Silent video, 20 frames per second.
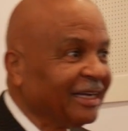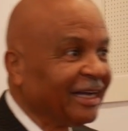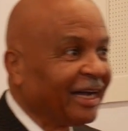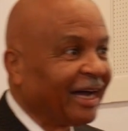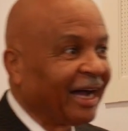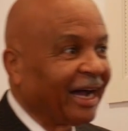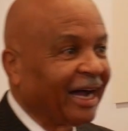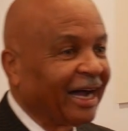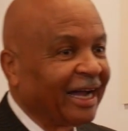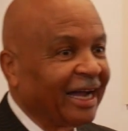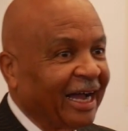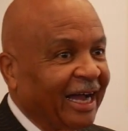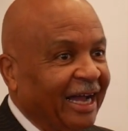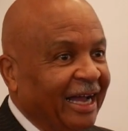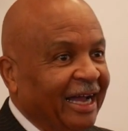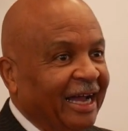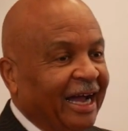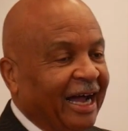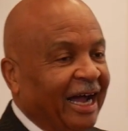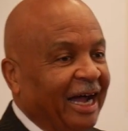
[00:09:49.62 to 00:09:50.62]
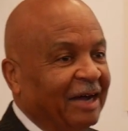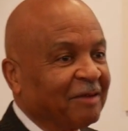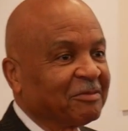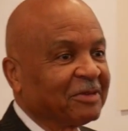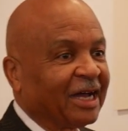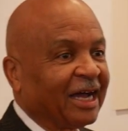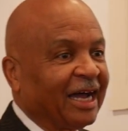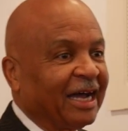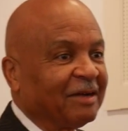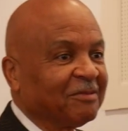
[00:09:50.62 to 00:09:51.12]
Uh,
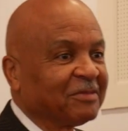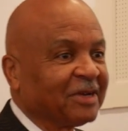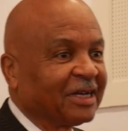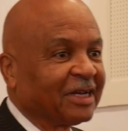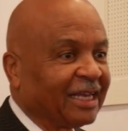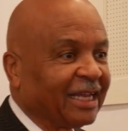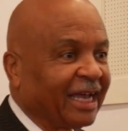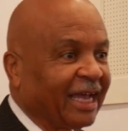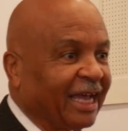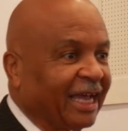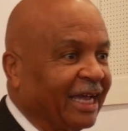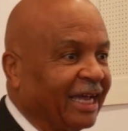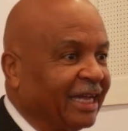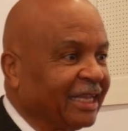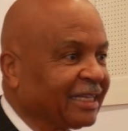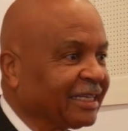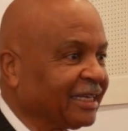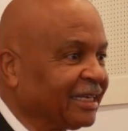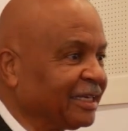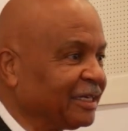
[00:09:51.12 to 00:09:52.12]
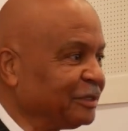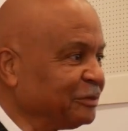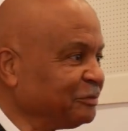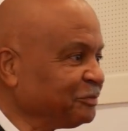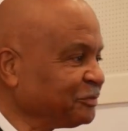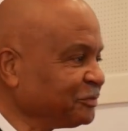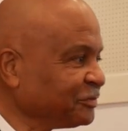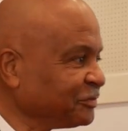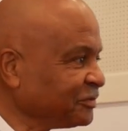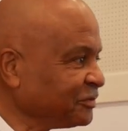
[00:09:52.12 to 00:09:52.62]
I'm, I'm glad. Um,
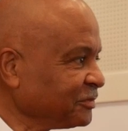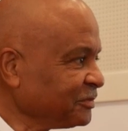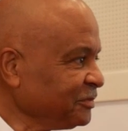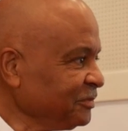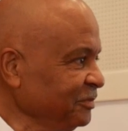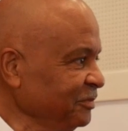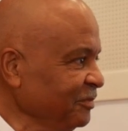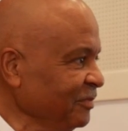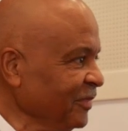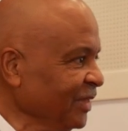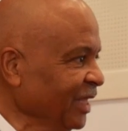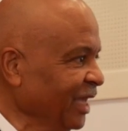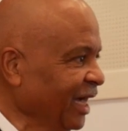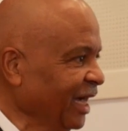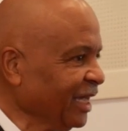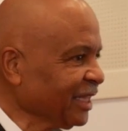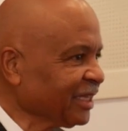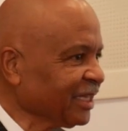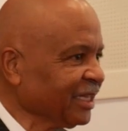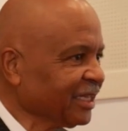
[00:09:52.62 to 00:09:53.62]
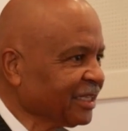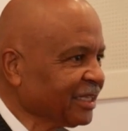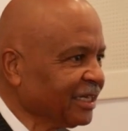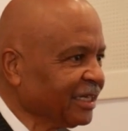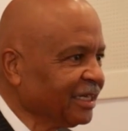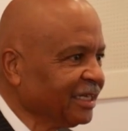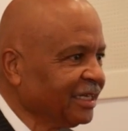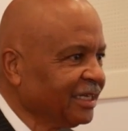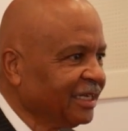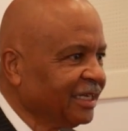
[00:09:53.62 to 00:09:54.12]
I think uh,
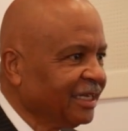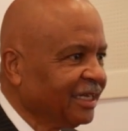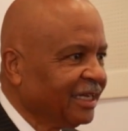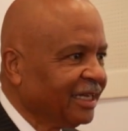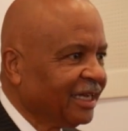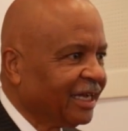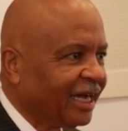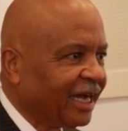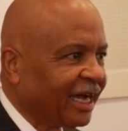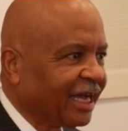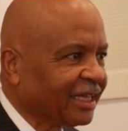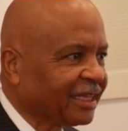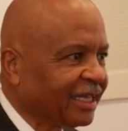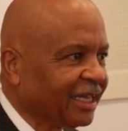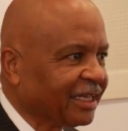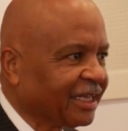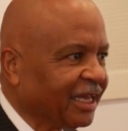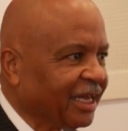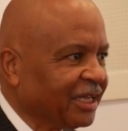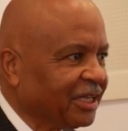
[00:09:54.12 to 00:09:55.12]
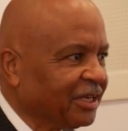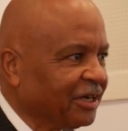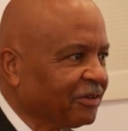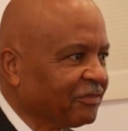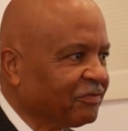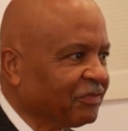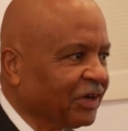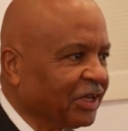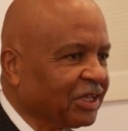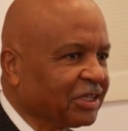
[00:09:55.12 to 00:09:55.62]
I think that young
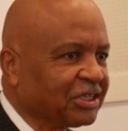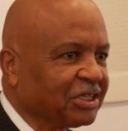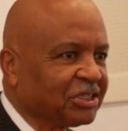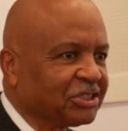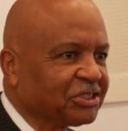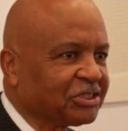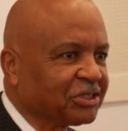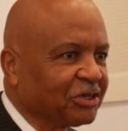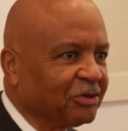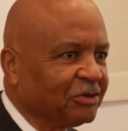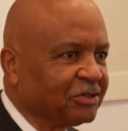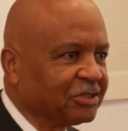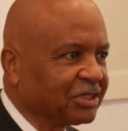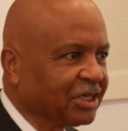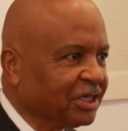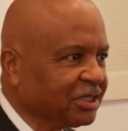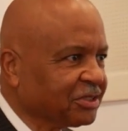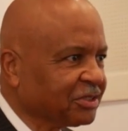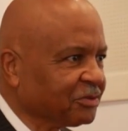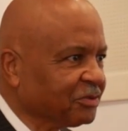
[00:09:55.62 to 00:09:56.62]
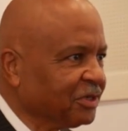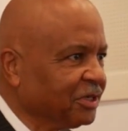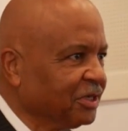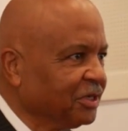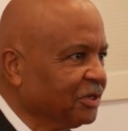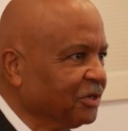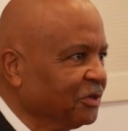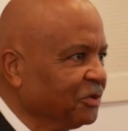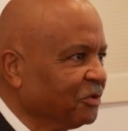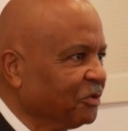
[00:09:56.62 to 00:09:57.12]
fella just shows us
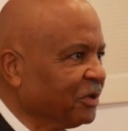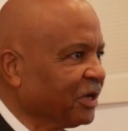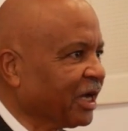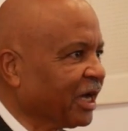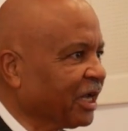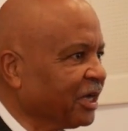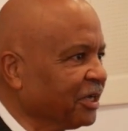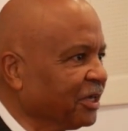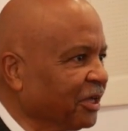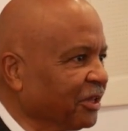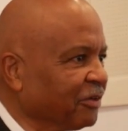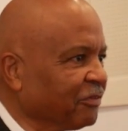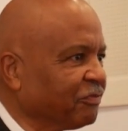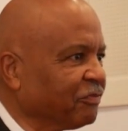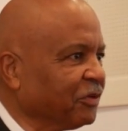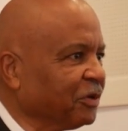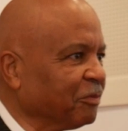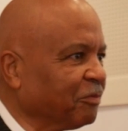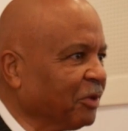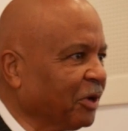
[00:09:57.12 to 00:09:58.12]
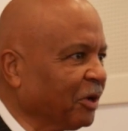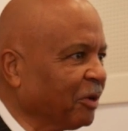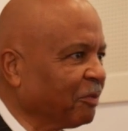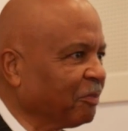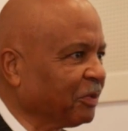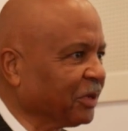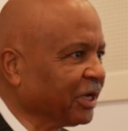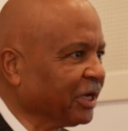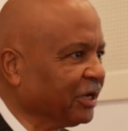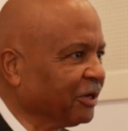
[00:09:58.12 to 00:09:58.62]
we got another football
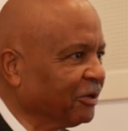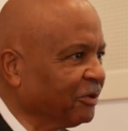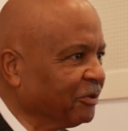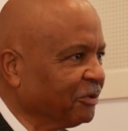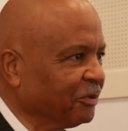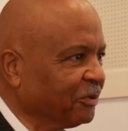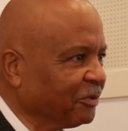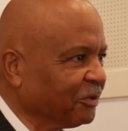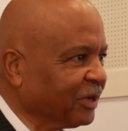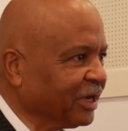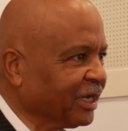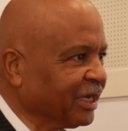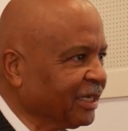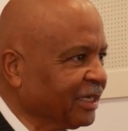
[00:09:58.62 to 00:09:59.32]
player on the way.